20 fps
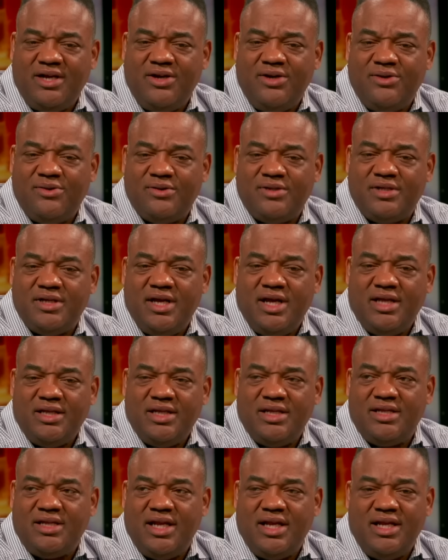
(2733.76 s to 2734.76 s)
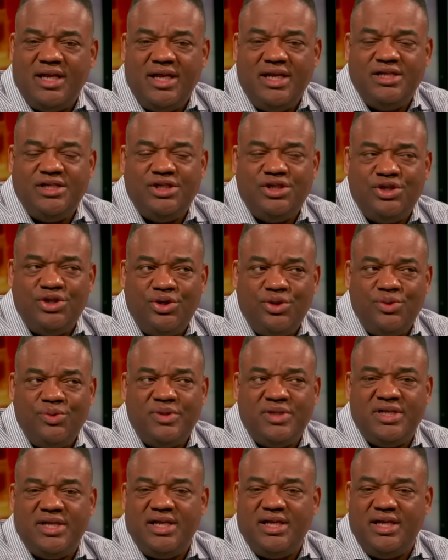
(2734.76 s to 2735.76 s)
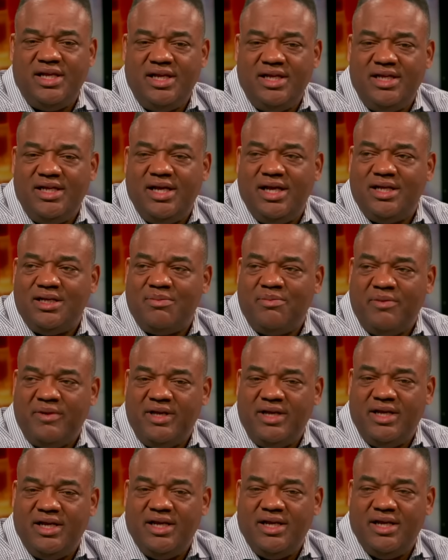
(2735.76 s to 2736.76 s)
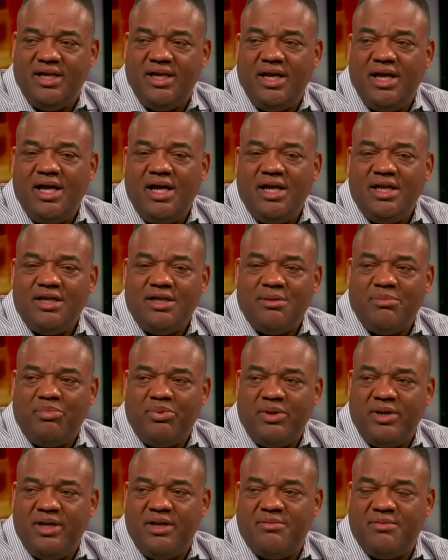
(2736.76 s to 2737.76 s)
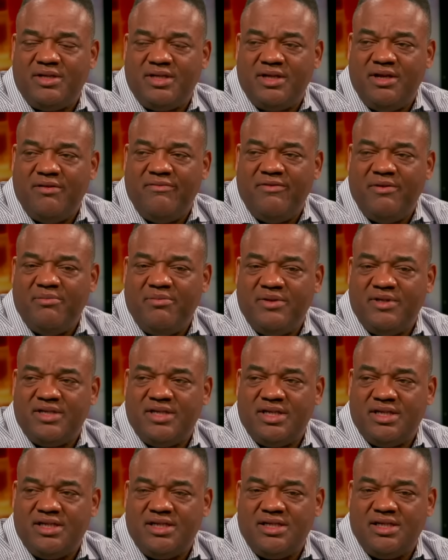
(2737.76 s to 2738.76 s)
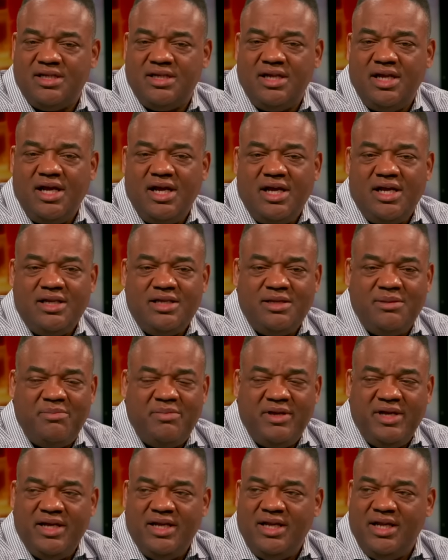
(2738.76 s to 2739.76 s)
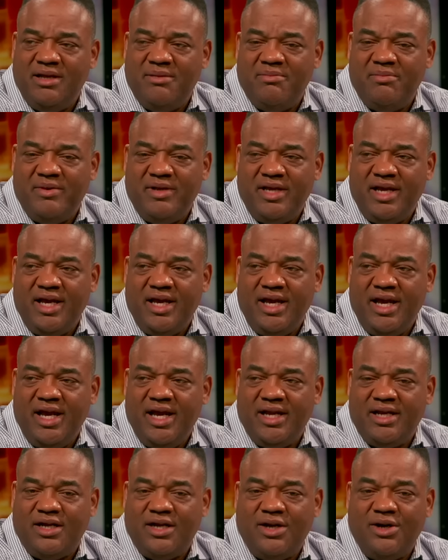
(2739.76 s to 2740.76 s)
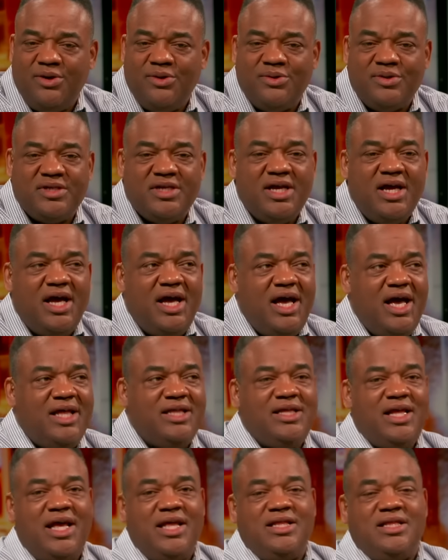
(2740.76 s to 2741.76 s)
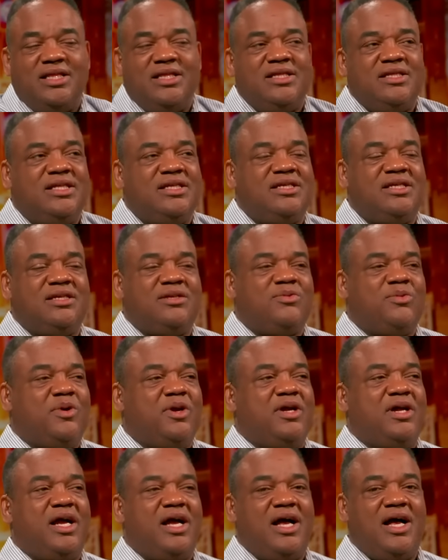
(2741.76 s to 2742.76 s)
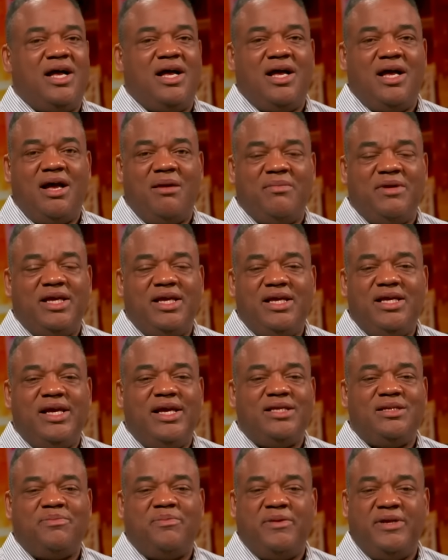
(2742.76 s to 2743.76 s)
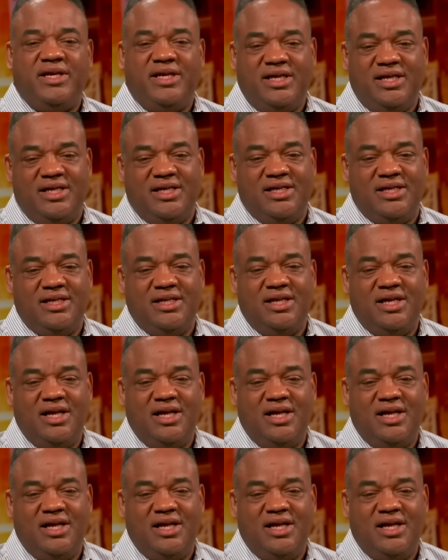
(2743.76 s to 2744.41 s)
coach. That he's using ESPN to put himself in position to be an NBA head coach. And this is where, I mean, ESPN,